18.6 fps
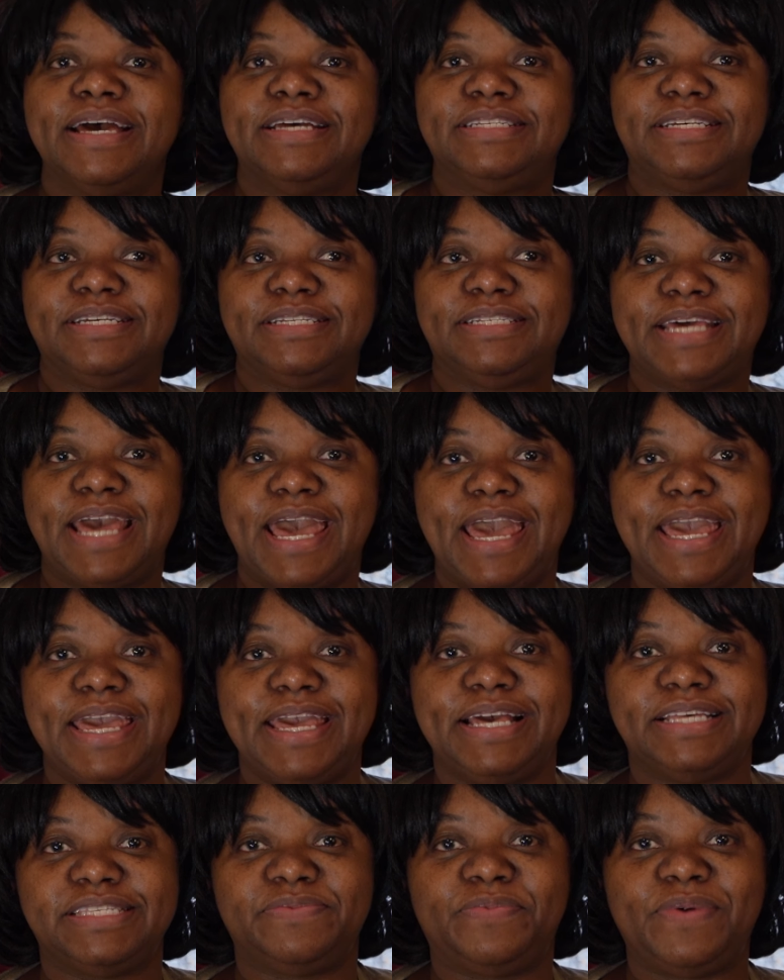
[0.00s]

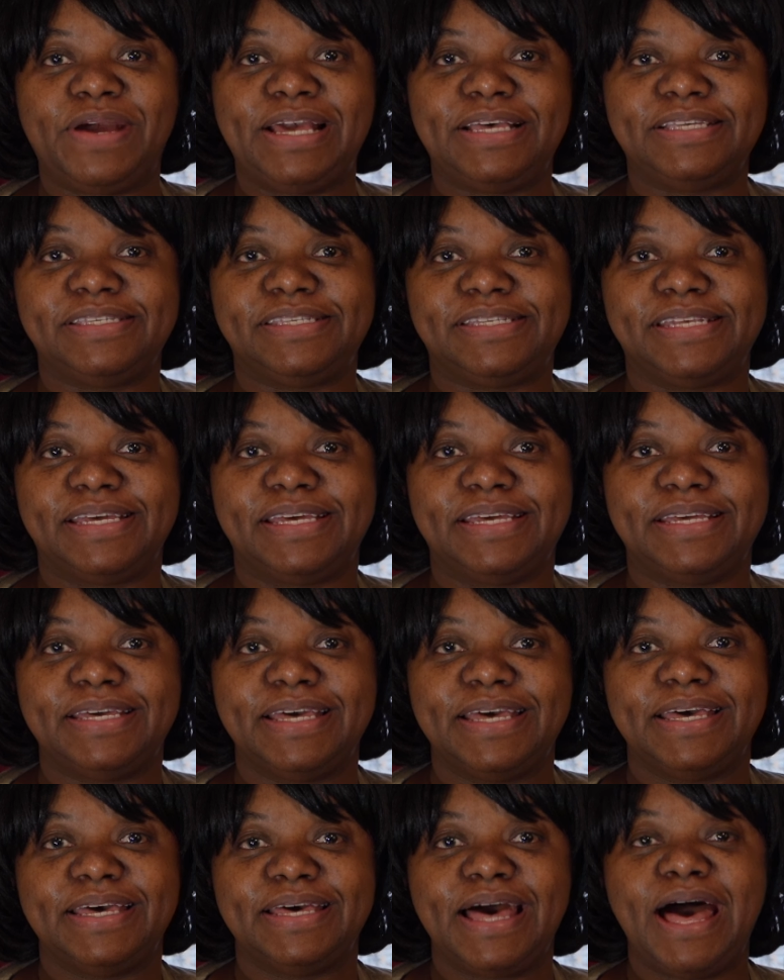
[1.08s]
Today is Wednesday,
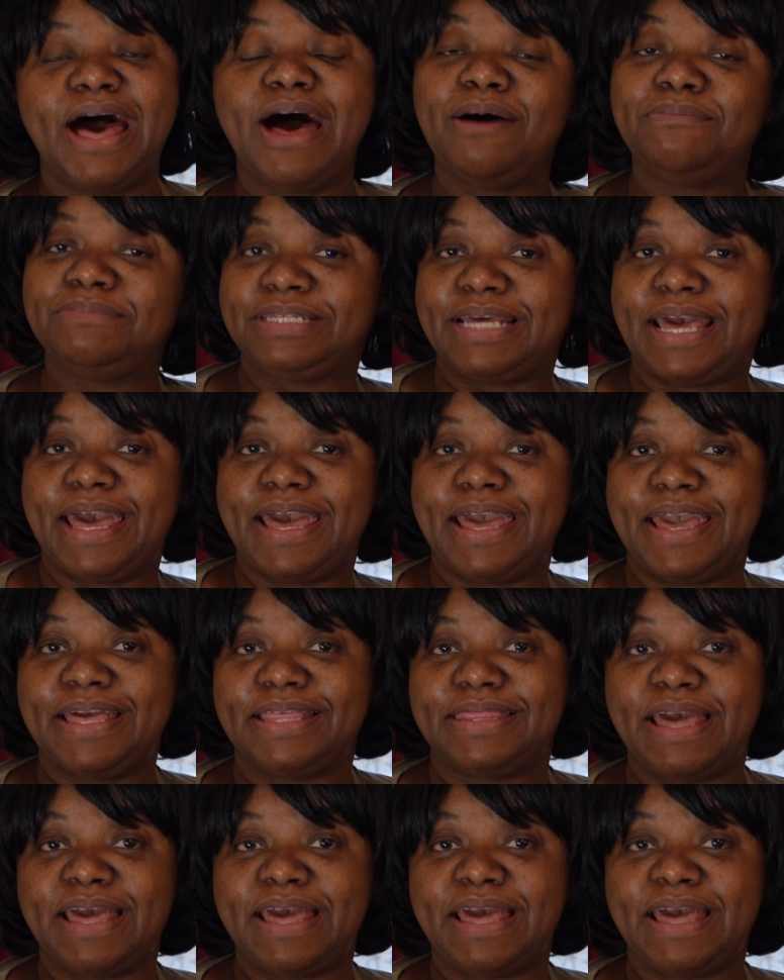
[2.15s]
hump day.